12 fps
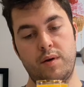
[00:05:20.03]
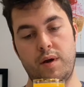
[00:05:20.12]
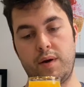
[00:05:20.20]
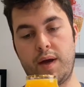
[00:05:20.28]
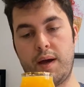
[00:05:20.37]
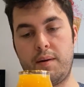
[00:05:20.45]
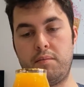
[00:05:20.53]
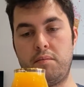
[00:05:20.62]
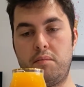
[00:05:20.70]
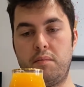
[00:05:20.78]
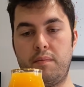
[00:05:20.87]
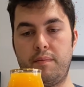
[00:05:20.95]
We don't get
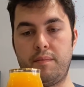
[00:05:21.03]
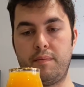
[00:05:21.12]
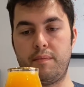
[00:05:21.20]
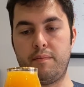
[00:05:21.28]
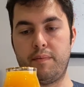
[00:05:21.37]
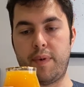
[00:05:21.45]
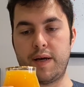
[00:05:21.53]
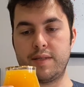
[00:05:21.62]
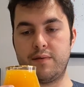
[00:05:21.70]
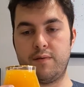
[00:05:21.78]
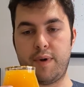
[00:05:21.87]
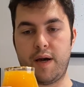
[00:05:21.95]
a
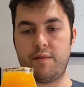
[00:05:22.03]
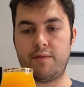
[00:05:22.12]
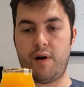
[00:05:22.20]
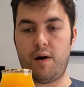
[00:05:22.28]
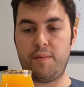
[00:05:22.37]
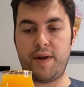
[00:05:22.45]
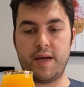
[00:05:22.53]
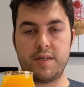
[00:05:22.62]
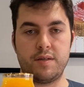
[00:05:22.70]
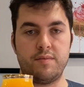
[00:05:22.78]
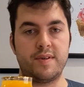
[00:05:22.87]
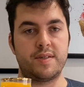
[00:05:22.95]
massive amount of
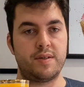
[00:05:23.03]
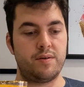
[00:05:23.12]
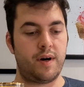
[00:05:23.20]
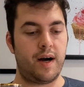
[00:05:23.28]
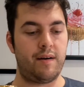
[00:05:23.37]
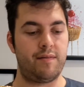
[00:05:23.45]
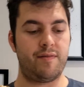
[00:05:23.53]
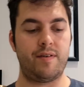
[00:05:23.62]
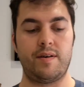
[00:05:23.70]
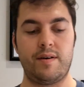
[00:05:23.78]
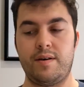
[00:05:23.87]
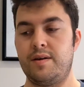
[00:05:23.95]
carbonation. We still have
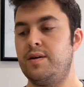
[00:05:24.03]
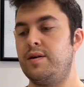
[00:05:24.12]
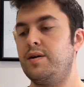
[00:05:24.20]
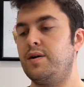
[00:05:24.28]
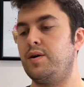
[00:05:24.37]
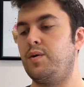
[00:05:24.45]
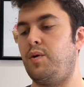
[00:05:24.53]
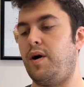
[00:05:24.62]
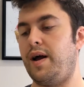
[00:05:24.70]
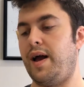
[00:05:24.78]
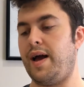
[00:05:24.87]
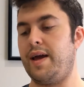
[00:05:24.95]

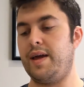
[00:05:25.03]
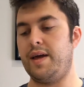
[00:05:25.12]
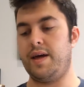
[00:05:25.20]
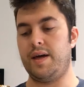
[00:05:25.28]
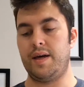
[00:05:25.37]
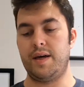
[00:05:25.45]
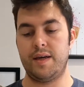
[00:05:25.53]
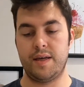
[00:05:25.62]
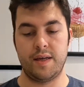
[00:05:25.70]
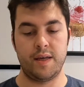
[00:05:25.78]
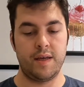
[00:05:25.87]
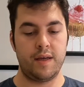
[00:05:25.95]
quite a
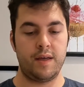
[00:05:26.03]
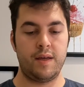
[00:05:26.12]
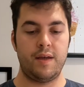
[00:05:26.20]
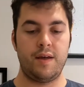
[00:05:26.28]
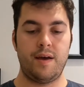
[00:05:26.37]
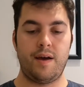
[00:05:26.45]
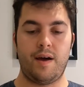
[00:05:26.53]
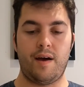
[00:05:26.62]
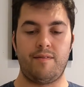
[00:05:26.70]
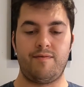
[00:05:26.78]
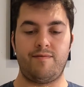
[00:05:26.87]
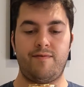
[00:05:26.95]

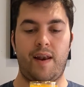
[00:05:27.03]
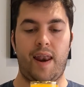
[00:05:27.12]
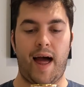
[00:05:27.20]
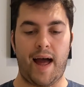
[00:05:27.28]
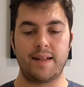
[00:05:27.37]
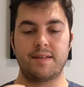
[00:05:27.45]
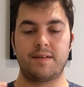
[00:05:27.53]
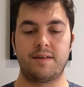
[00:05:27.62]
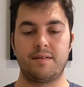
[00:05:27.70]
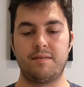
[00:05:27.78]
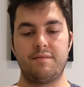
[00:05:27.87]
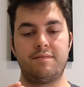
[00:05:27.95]
flat
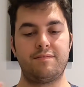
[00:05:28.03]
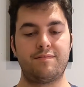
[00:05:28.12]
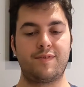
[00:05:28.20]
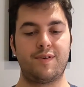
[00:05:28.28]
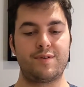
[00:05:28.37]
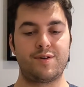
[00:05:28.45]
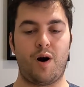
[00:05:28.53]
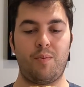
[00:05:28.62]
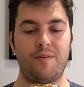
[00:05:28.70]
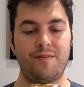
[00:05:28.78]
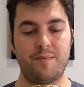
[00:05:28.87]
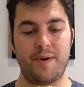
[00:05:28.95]

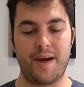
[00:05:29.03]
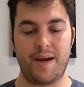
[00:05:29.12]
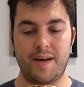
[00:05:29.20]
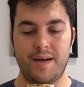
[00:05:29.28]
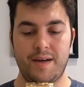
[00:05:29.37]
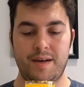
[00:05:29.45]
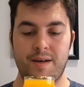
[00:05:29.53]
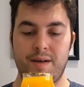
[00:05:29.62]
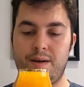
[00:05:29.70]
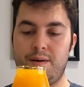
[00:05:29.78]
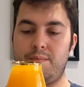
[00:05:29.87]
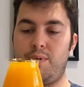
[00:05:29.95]
top of the beer.
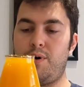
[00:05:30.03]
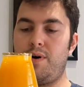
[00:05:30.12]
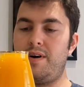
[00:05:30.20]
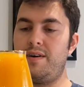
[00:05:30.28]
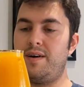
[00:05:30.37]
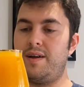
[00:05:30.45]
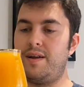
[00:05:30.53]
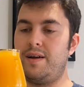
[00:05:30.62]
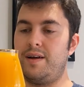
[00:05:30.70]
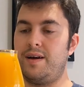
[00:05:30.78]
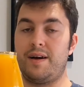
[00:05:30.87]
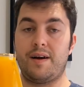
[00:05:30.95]
But,
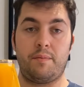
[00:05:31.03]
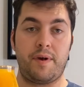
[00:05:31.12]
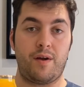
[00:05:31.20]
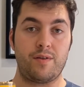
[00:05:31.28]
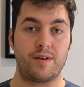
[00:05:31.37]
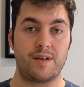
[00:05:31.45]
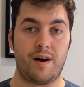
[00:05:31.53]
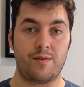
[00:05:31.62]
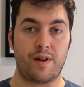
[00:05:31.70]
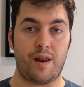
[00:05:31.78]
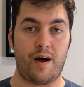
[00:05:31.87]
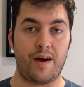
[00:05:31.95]
I mean, on
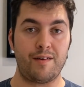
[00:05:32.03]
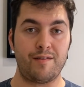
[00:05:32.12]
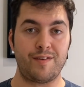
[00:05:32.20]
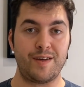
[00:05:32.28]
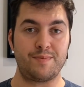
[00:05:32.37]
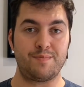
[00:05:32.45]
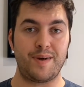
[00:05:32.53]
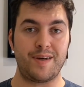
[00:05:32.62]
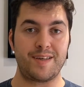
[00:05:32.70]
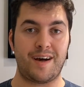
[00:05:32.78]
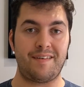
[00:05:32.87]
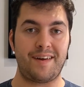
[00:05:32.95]
the line of these
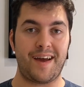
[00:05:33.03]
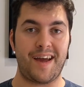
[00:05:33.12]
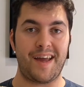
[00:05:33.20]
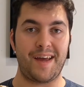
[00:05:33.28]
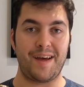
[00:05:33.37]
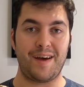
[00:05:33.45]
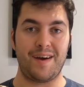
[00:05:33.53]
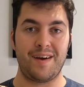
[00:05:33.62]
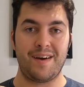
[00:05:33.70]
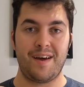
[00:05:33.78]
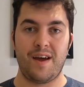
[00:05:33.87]
beers having a